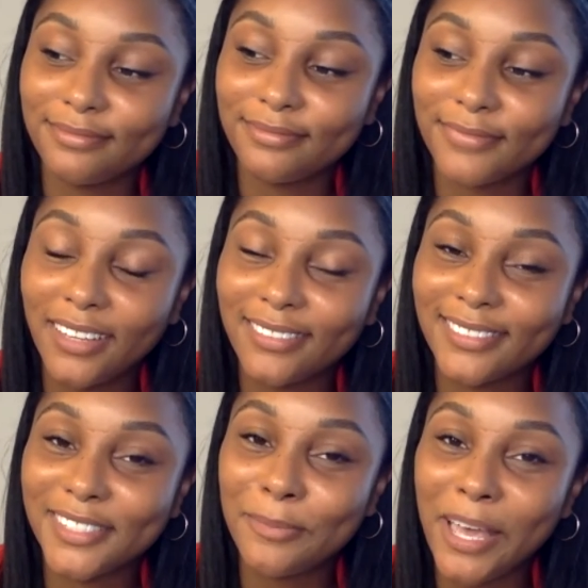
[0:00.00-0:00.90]
Yeah,
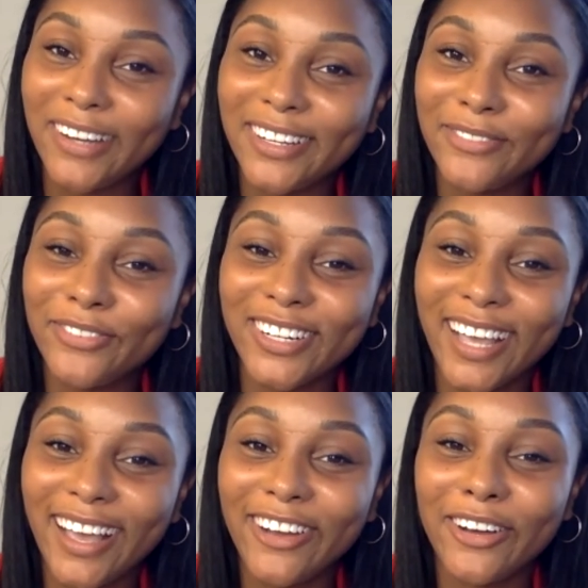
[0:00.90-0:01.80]
that's about it for
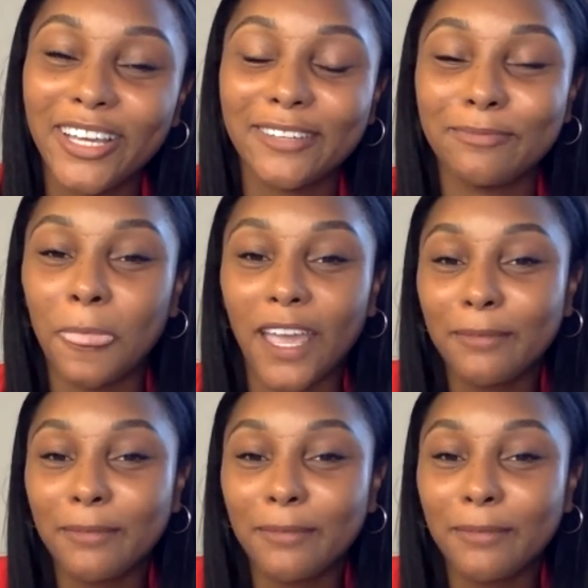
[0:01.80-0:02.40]
now. I